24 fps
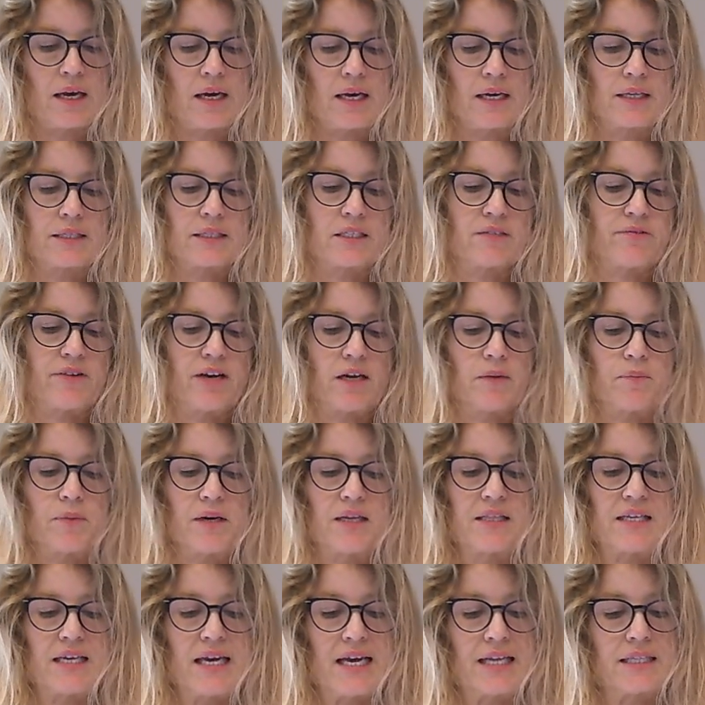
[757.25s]
It's developed
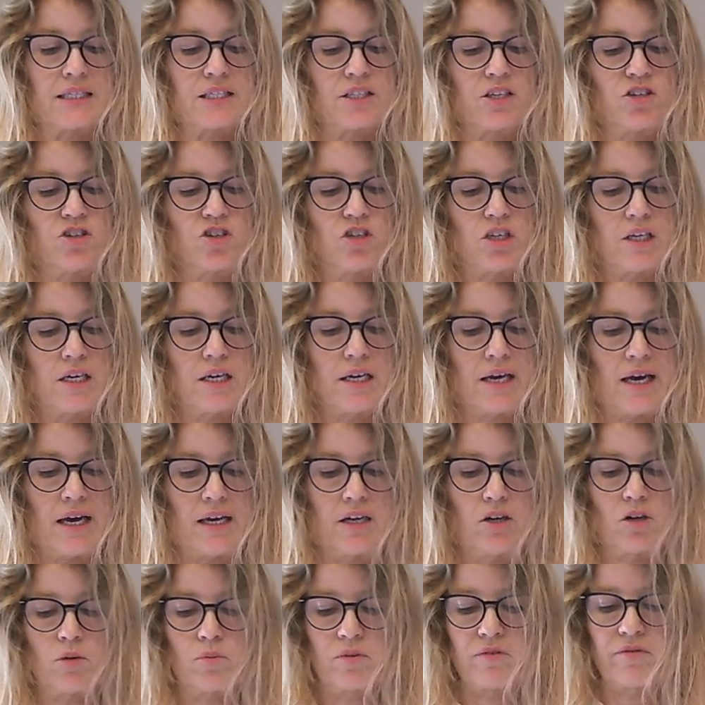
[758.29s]
by the NCGE
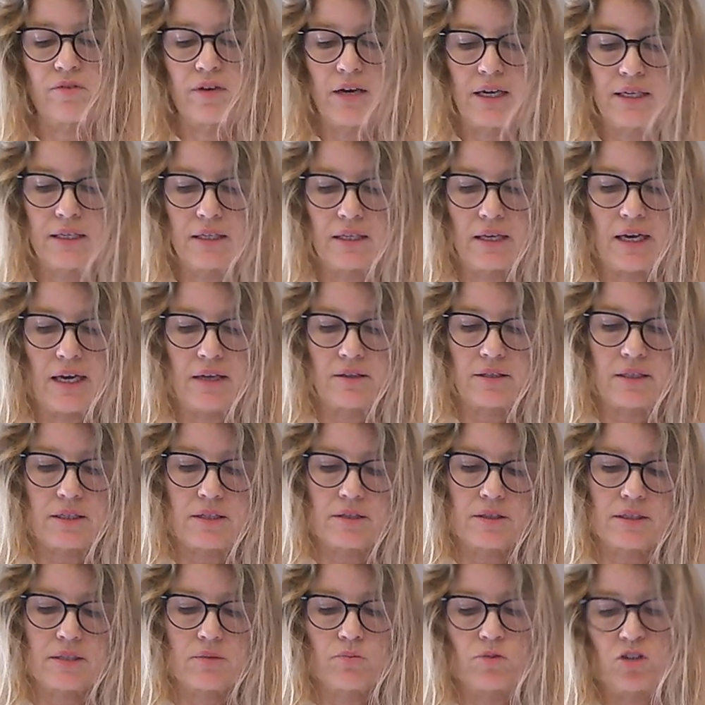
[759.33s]
and a number of guidance
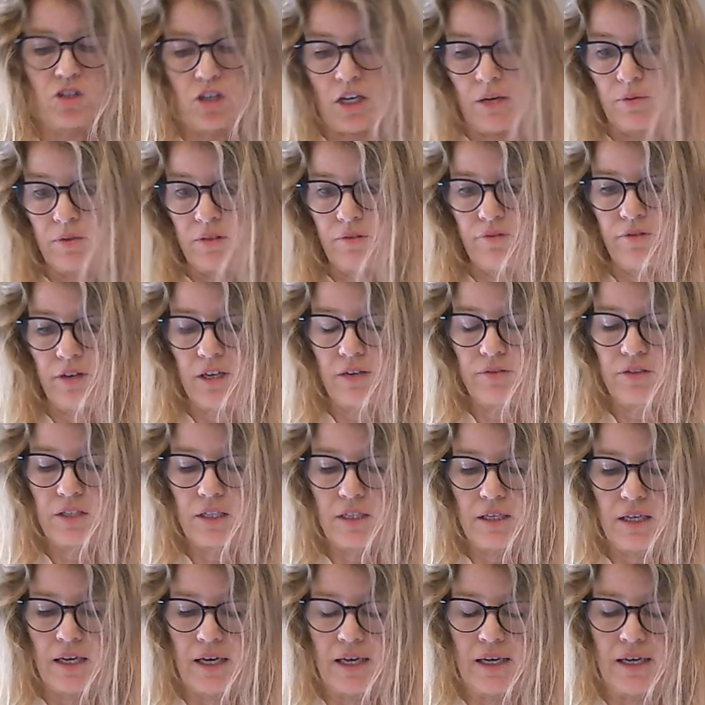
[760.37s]
counsellors, which I was involved
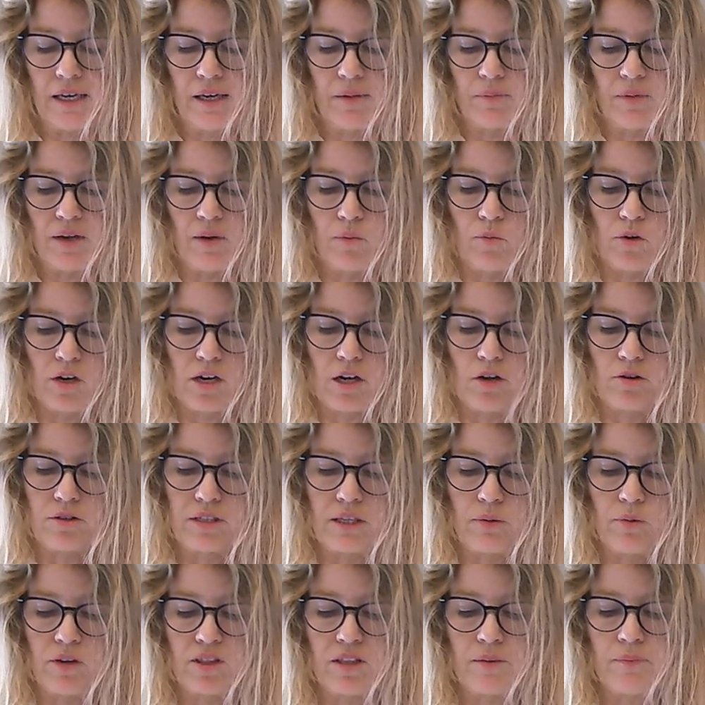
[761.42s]
in and work
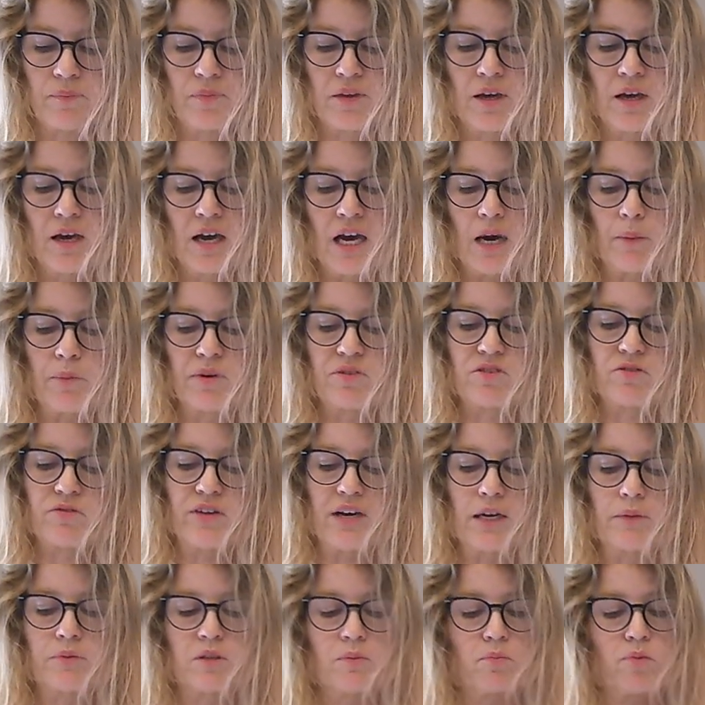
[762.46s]
closely with them. And we've
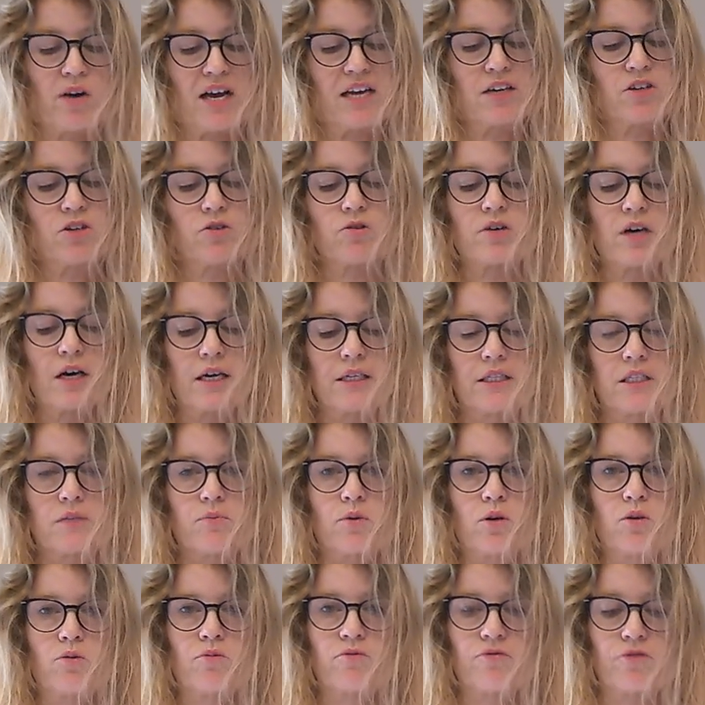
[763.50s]
developed a brand new guidance
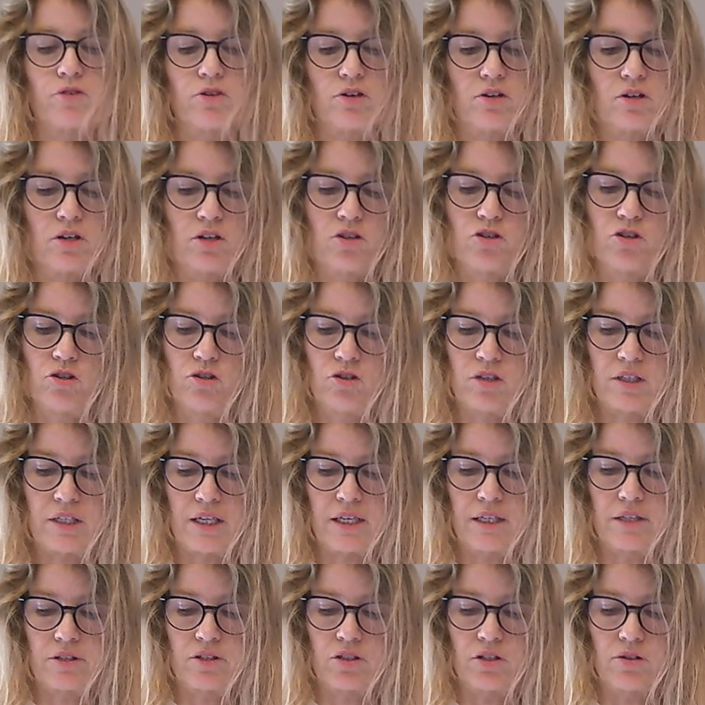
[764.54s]
programme for junior
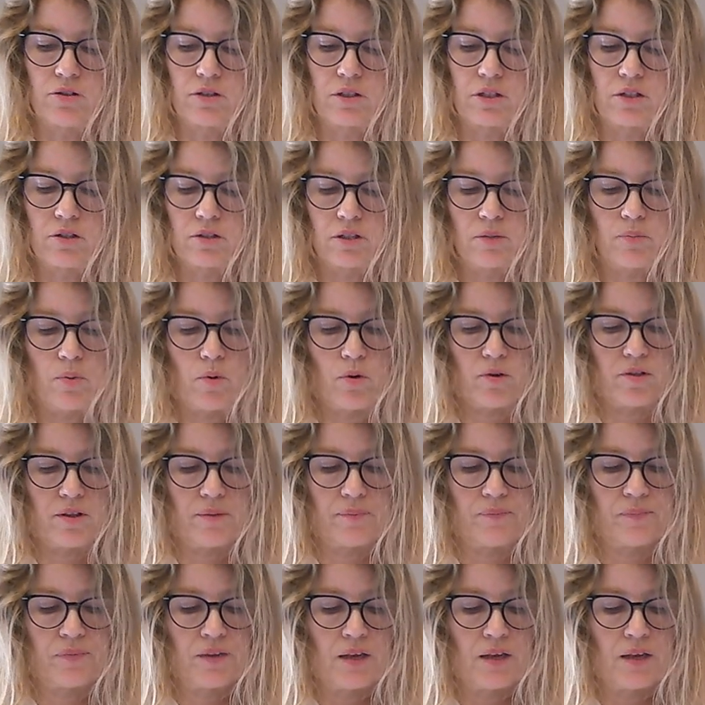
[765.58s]
cycle students to support them.